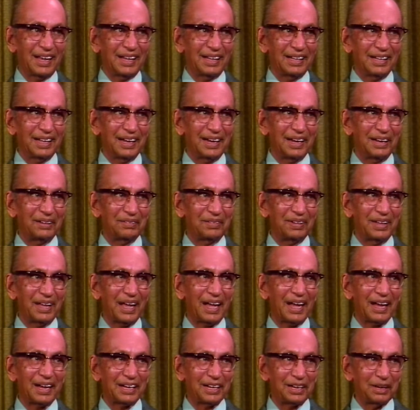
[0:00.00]
Then if the
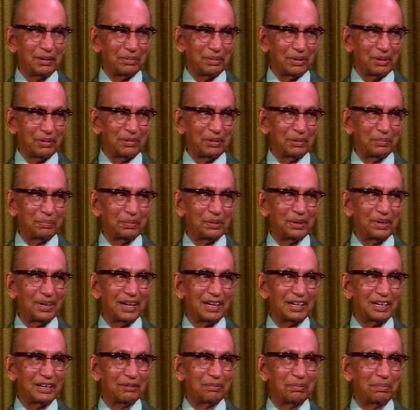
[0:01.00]
actions of the
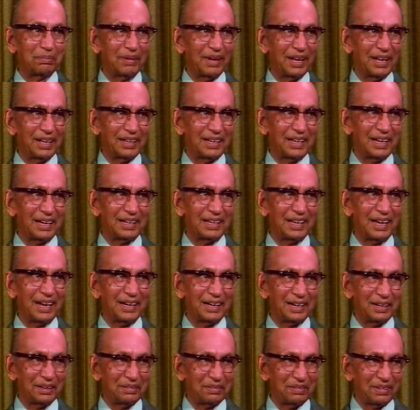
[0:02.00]
projective planes are
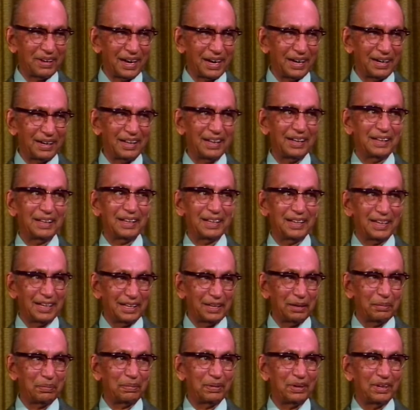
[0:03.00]
satisfied, then this is
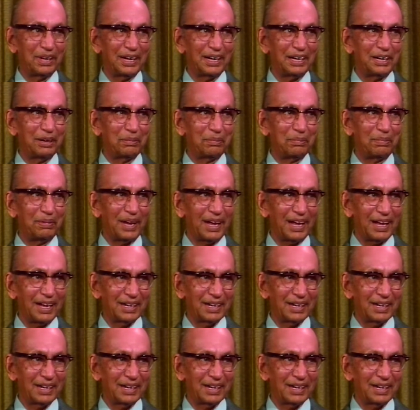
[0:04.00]
a projective plane.